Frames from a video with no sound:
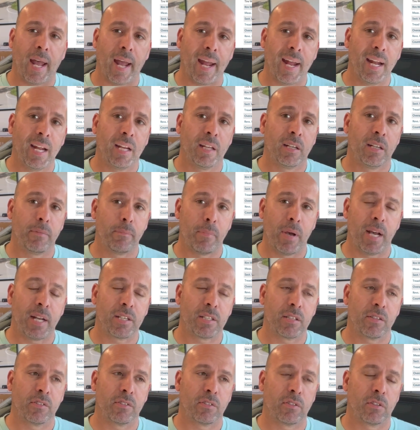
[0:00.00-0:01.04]
And it
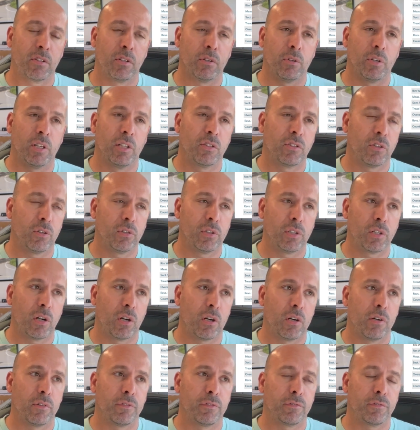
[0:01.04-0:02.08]
matches it's only
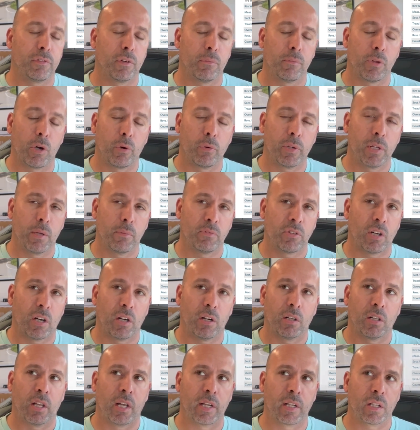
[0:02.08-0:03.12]
off from the OEM
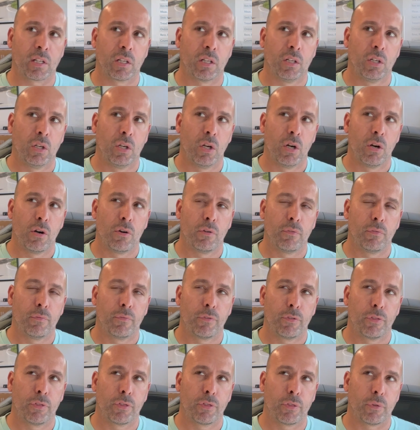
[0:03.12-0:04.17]
tire like
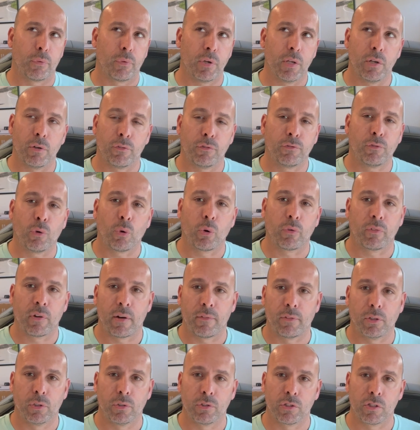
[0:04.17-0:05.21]
3 or 4
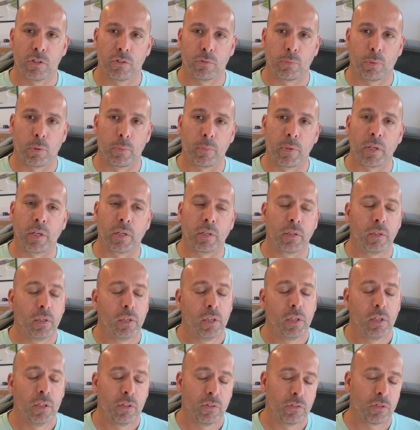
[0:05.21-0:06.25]
revolutions per minute.
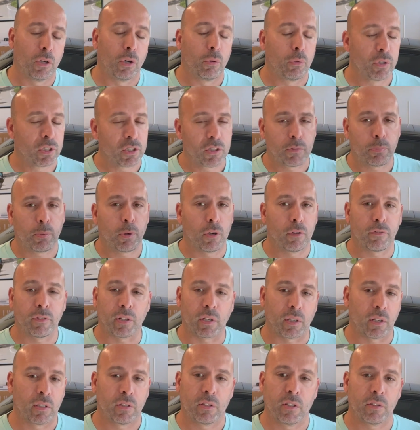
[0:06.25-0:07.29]
So, which is
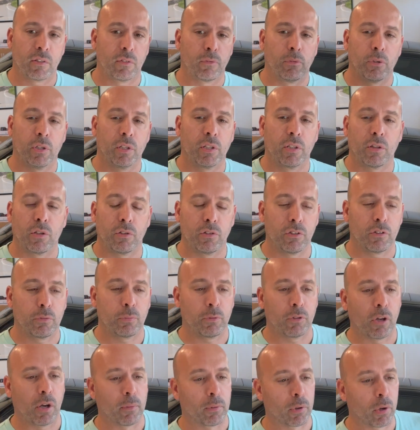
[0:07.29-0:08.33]
perfect. It doesn't really throw your
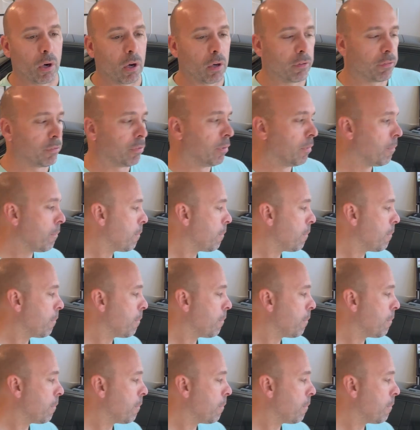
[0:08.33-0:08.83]
speedometer off.